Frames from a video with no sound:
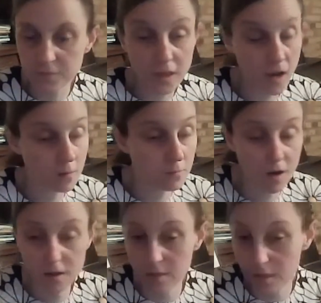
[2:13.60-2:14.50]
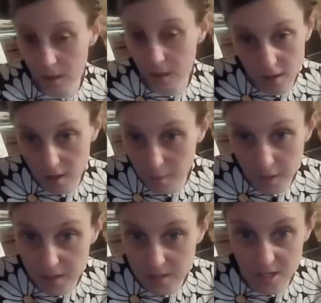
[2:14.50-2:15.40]
I'm not thinking
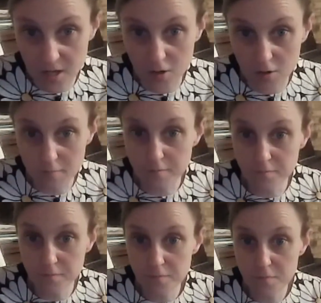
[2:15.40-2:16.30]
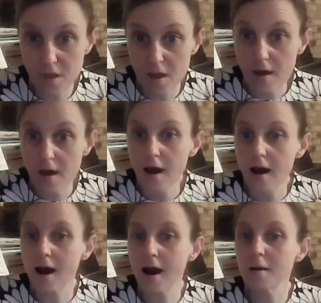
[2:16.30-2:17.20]
about dinner.
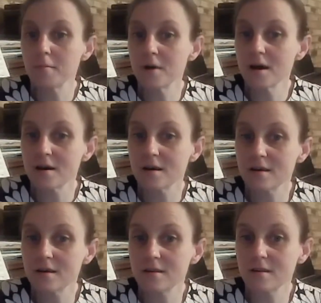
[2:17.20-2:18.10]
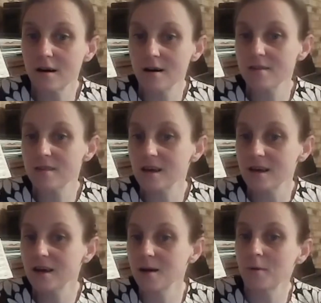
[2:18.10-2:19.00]
I'm not
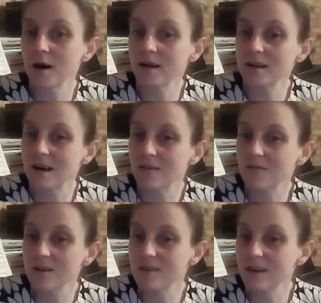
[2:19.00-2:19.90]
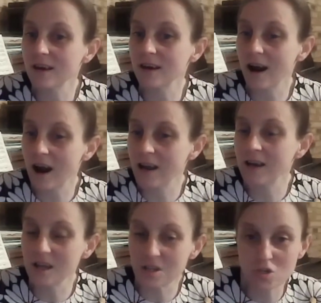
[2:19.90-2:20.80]
thinking about everything I
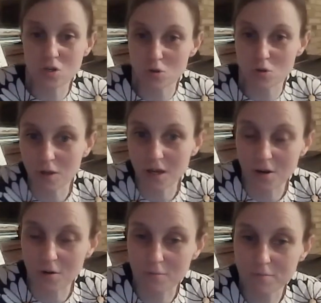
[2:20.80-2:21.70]
need to do later.